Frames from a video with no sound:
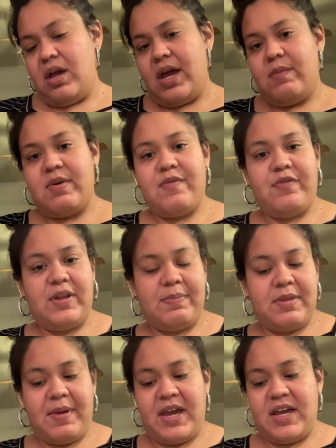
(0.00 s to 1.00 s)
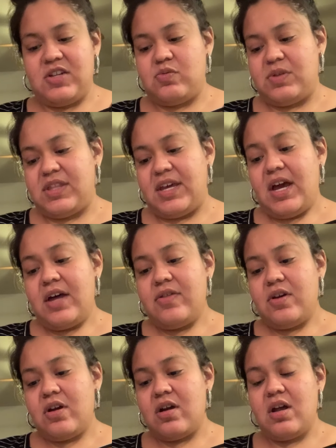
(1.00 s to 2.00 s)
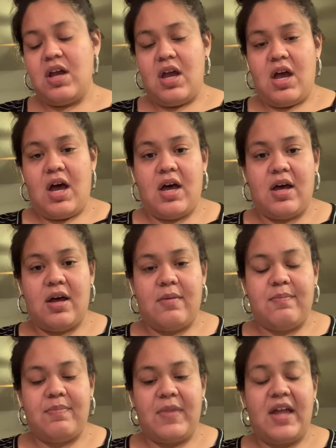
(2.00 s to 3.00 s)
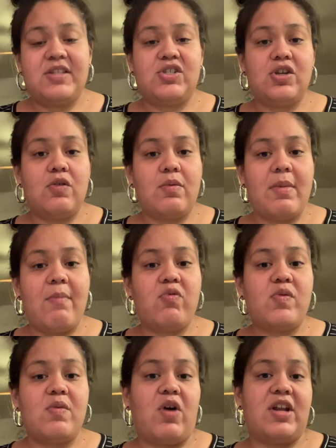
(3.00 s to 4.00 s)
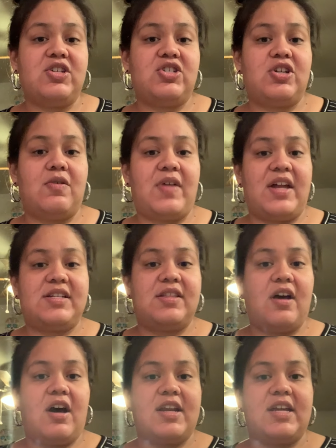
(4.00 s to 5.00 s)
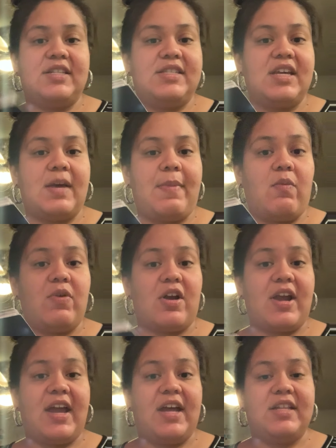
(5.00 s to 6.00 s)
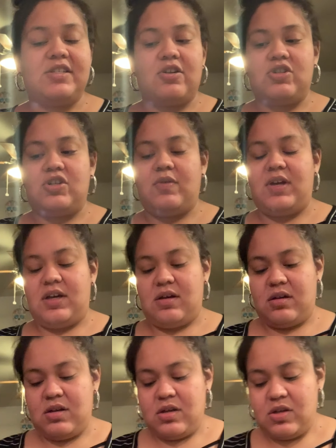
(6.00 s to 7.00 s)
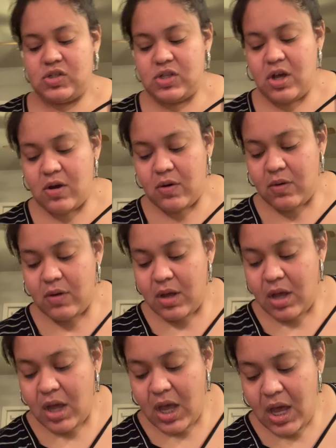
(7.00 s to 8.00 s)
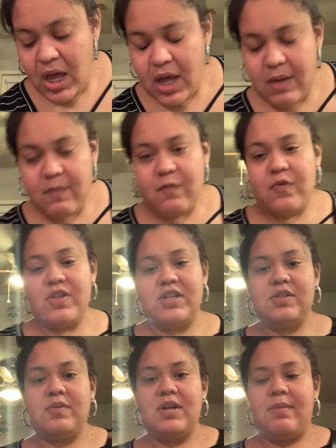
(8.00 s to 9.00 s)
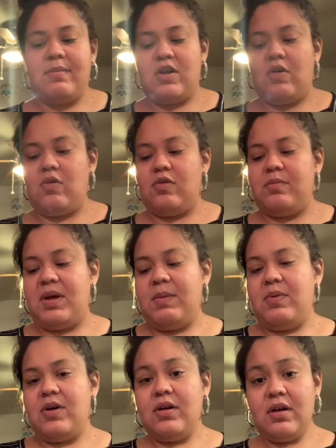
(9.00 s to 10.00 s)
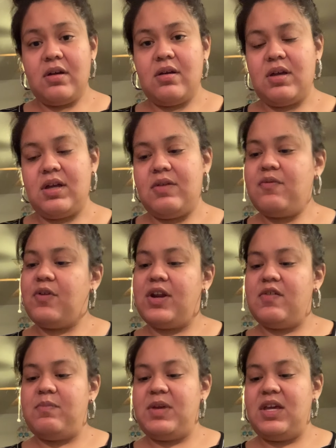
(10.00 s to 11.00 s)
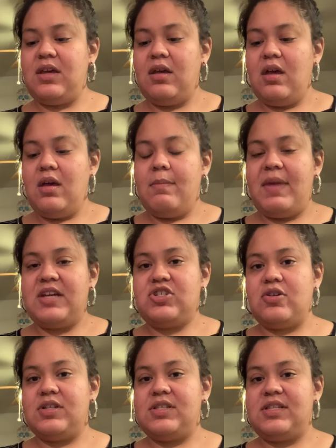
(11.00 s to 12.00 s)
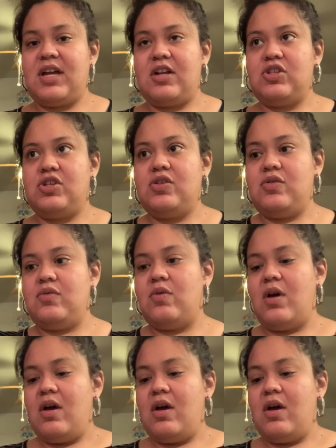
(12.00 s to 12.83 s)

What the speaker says: and we flip the page with the other. And so remember, we wanna show that to the audience. Think about what our hands are doing. So for this one, I'm gonna hold my book in front of me. Make sure it's not too